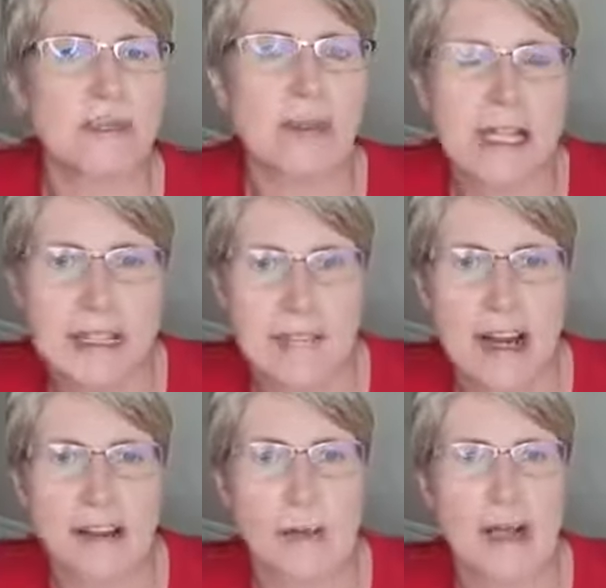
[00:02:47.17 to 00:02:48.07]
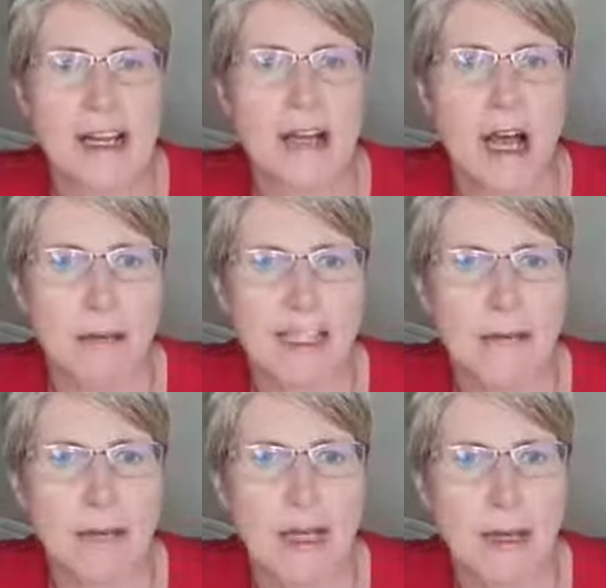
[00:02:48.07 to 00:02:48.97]
please fire away and comment
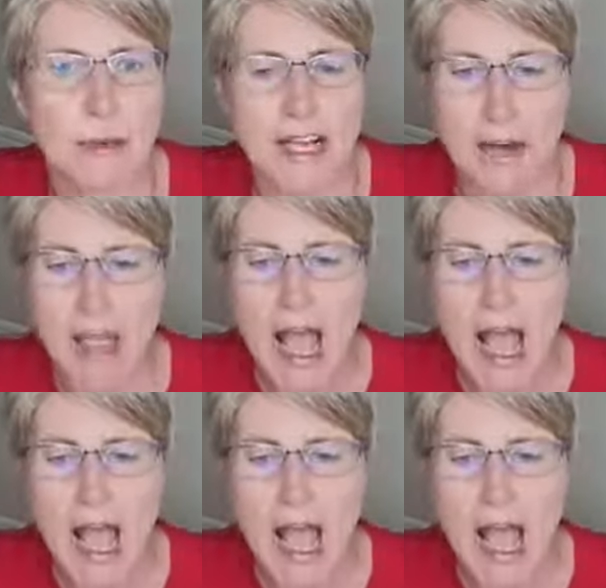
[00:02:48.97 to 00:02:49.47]
below. Now,